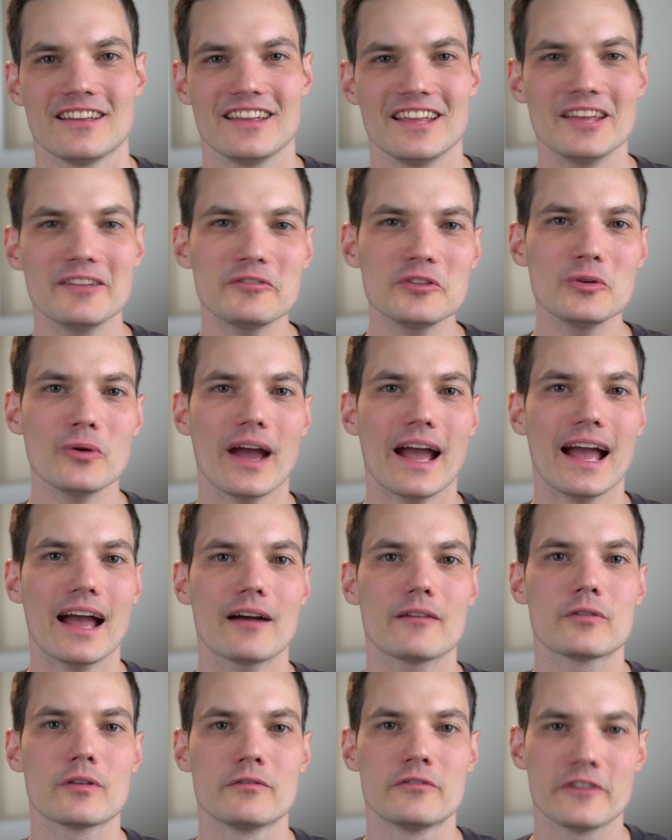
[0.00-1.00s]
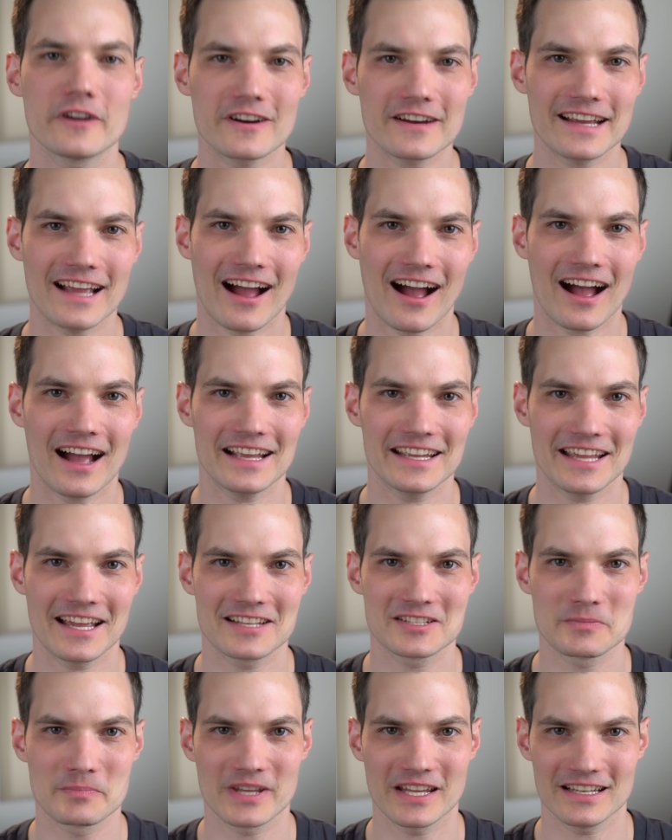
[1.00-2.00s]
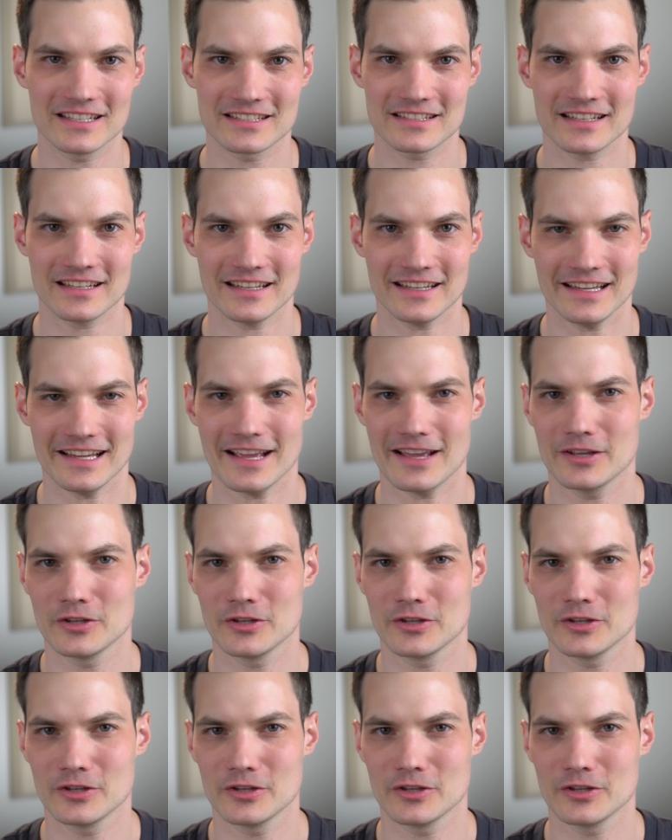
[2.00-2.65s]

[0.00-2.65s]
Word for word: If you have a very high-end P C,